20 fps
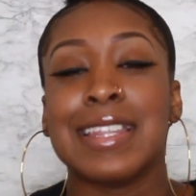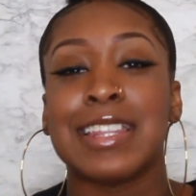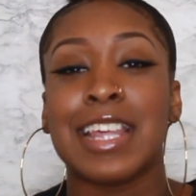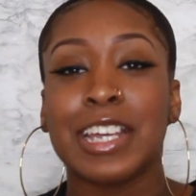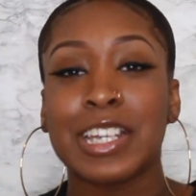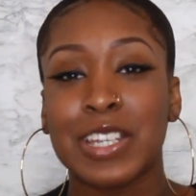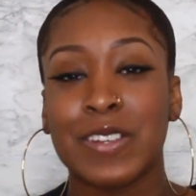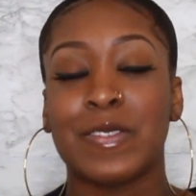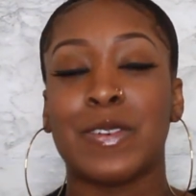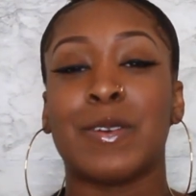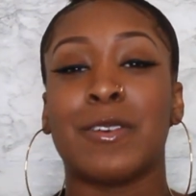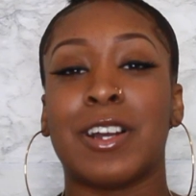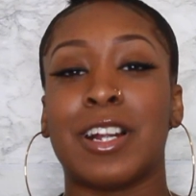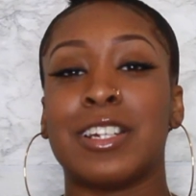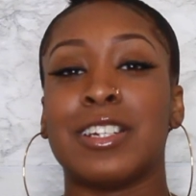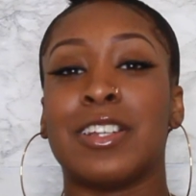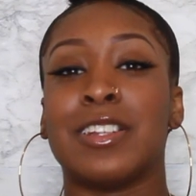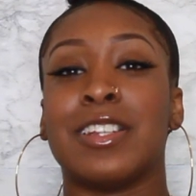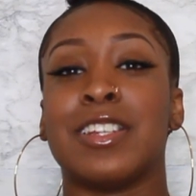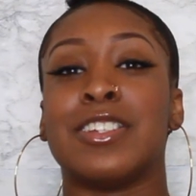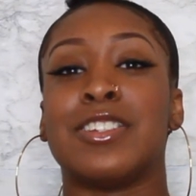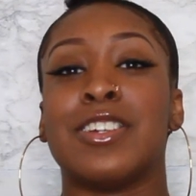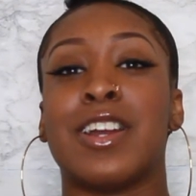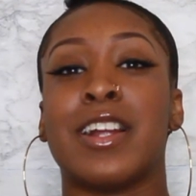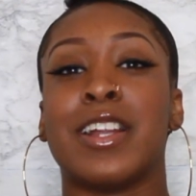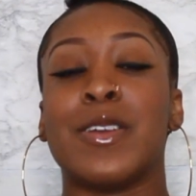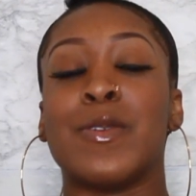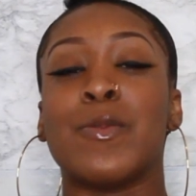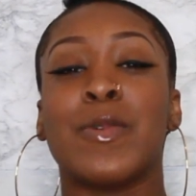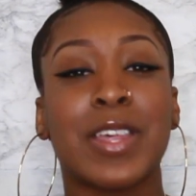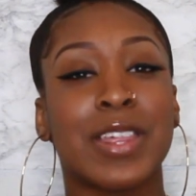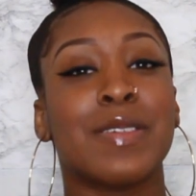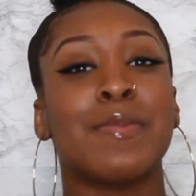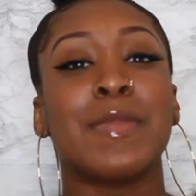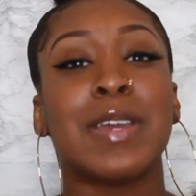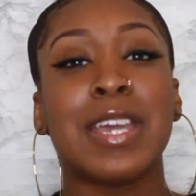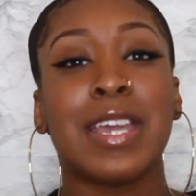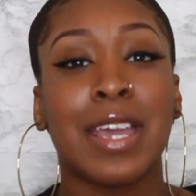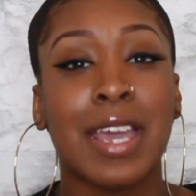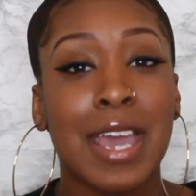Thank you for riding on this journey with
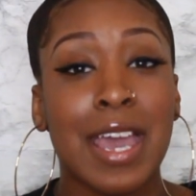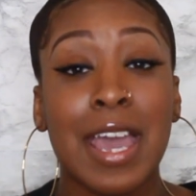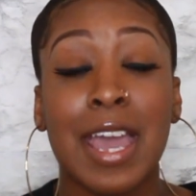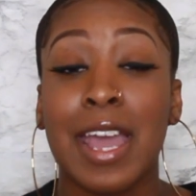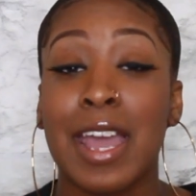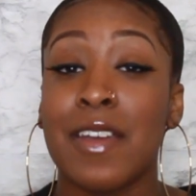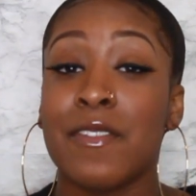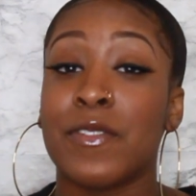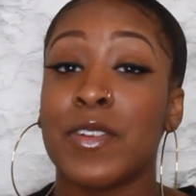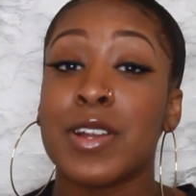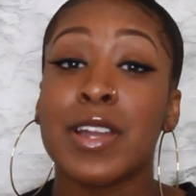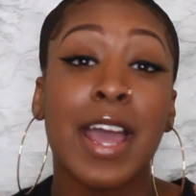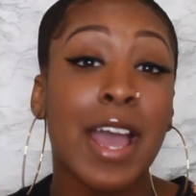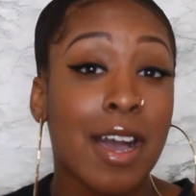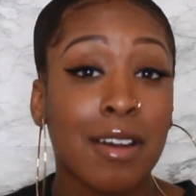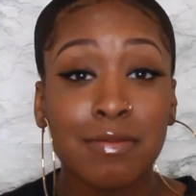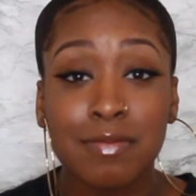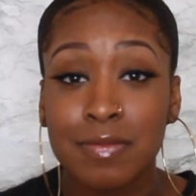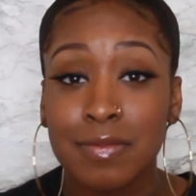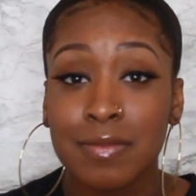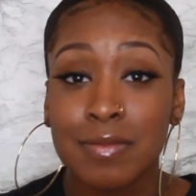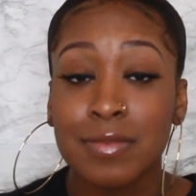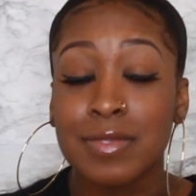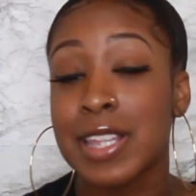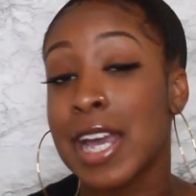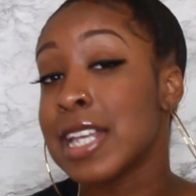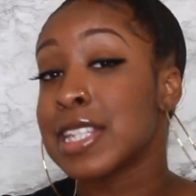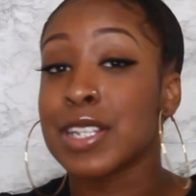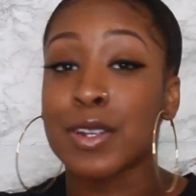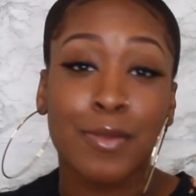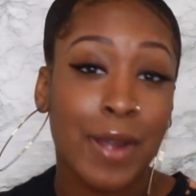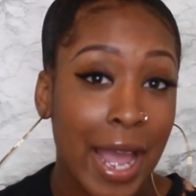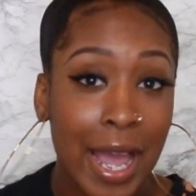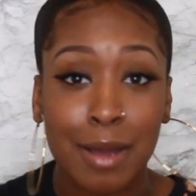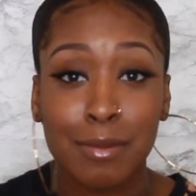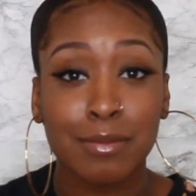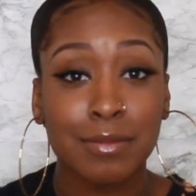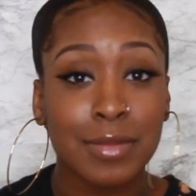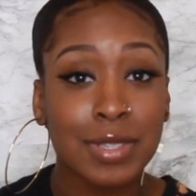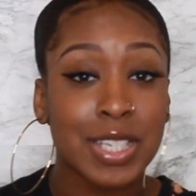me, and for now, that's a
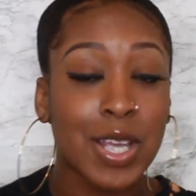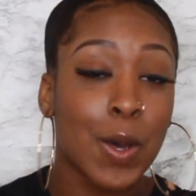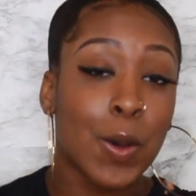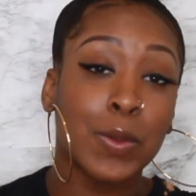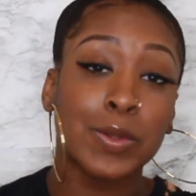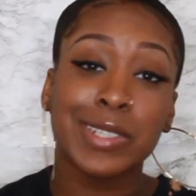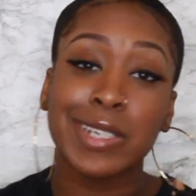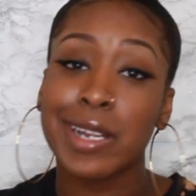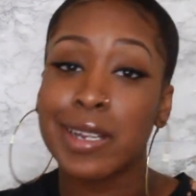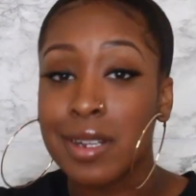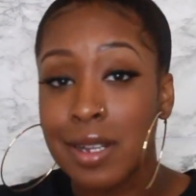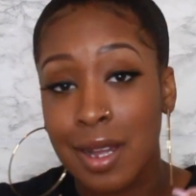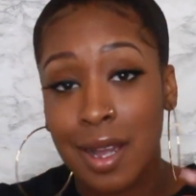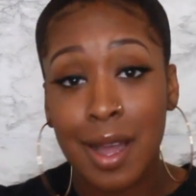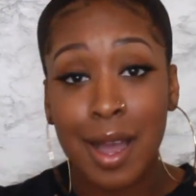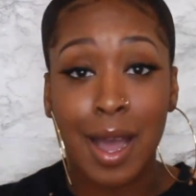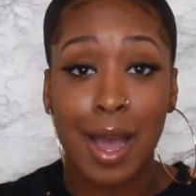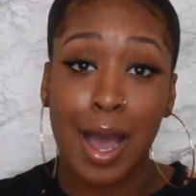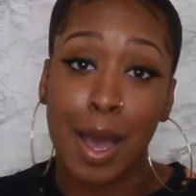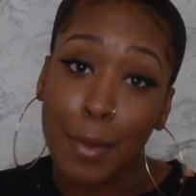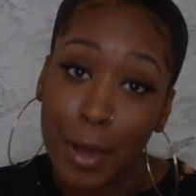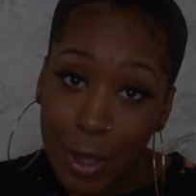wrap. So I'm